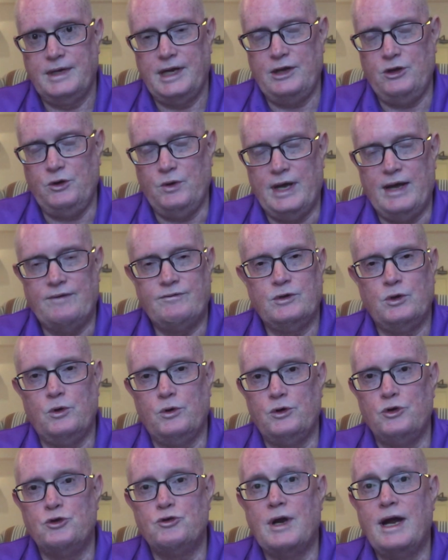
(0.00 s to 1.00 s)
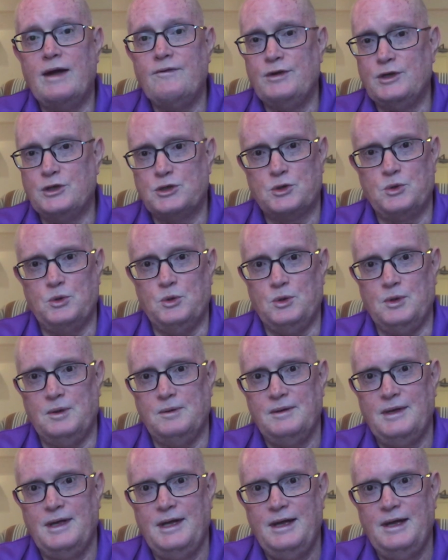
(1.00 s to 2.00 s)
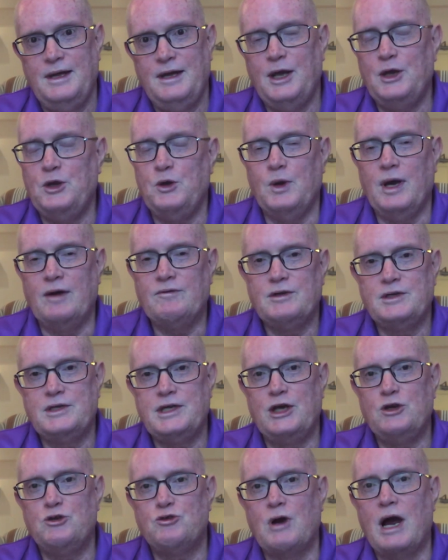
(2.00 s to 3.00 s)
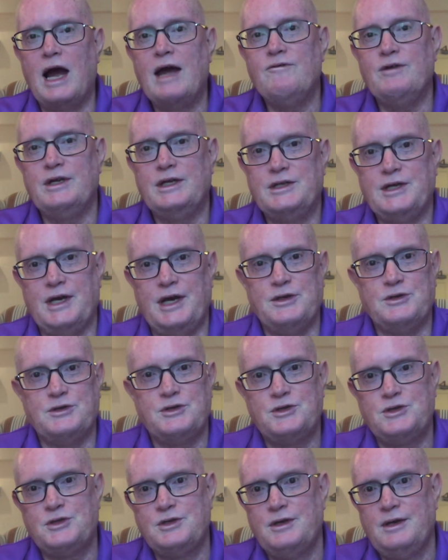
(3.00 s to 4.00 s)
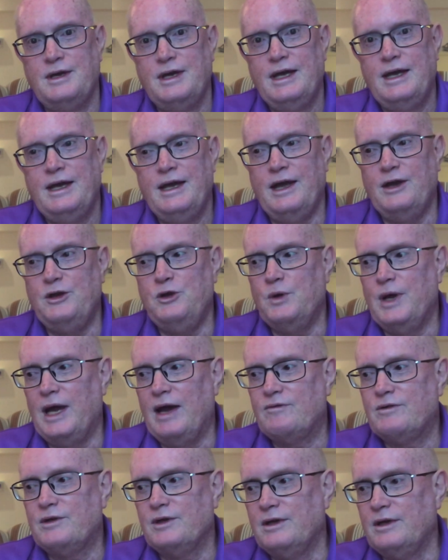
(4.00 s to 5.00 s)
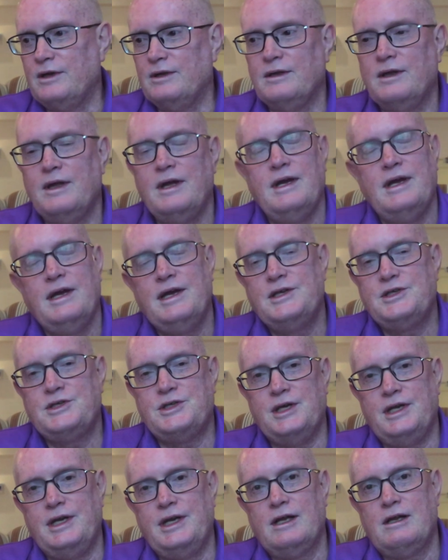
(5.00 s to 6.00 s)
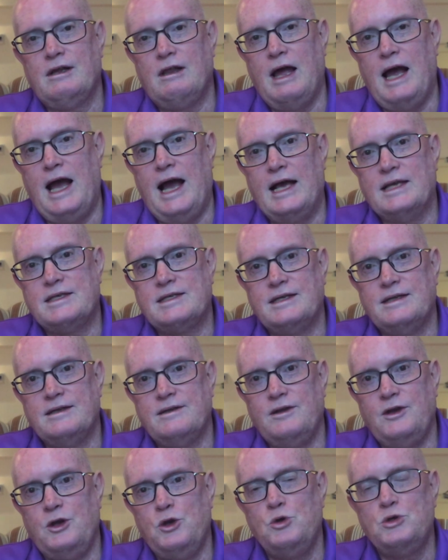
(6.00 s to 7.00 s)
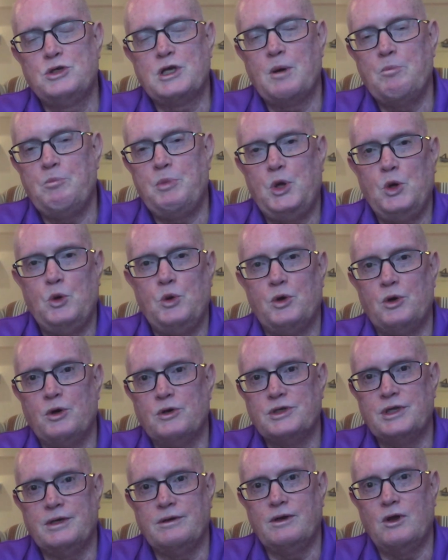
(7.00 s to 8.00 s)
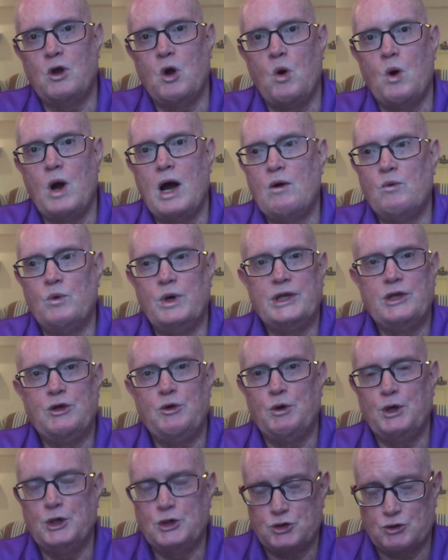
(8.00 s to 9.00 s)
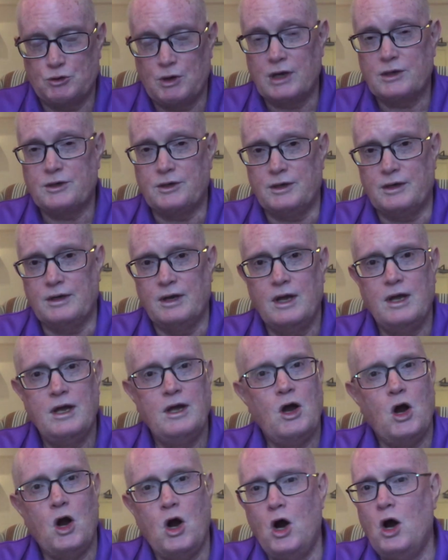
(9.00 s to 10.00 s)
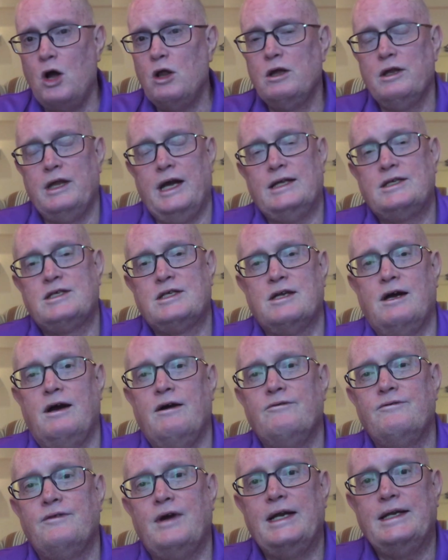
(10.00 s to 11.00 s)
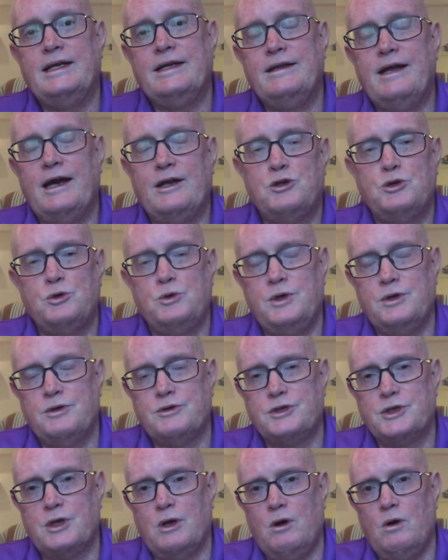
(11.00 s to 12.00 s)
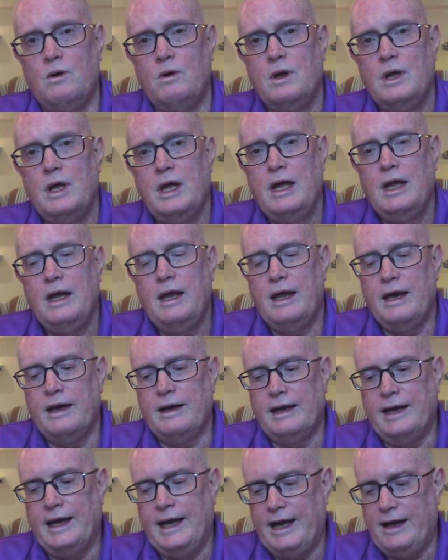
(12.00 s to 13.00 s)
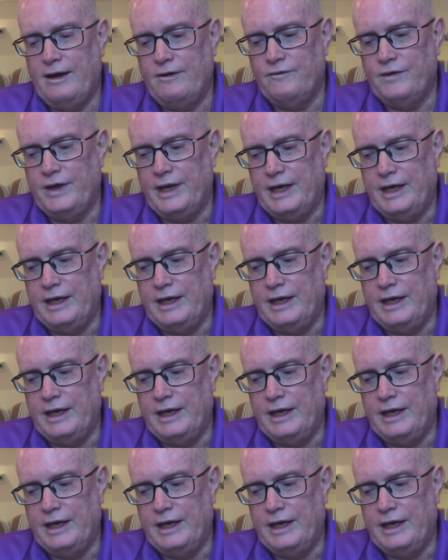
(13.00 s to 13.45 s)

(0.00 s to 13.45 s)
and you have to go to driving school, and you have to take driving tests, and you have to sit in class and use computers and go out with your instructor. All of that stuff. I did that 2 years ago, and I have